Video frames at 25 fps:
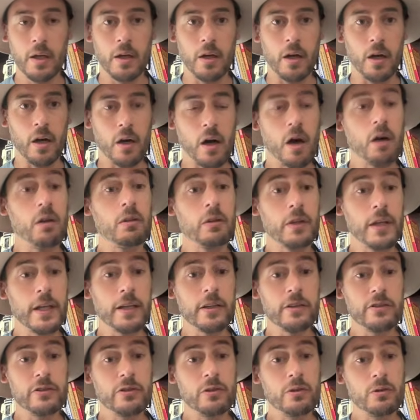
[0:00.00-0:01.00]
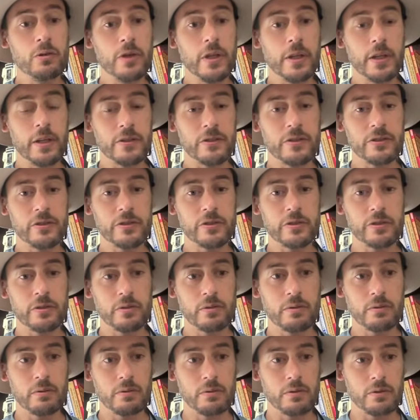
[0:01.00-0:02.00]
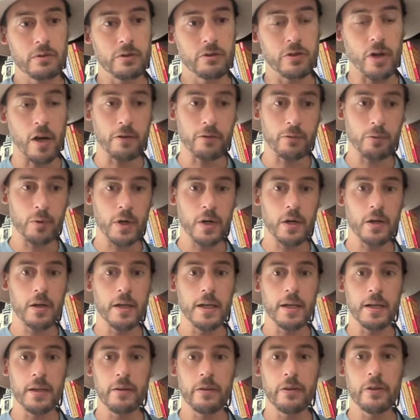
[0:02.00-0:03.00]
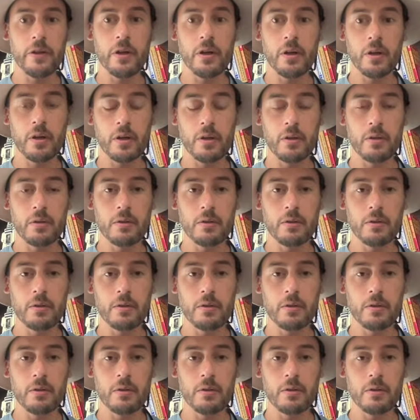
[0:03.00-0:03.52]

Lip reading: I'll link to this software in the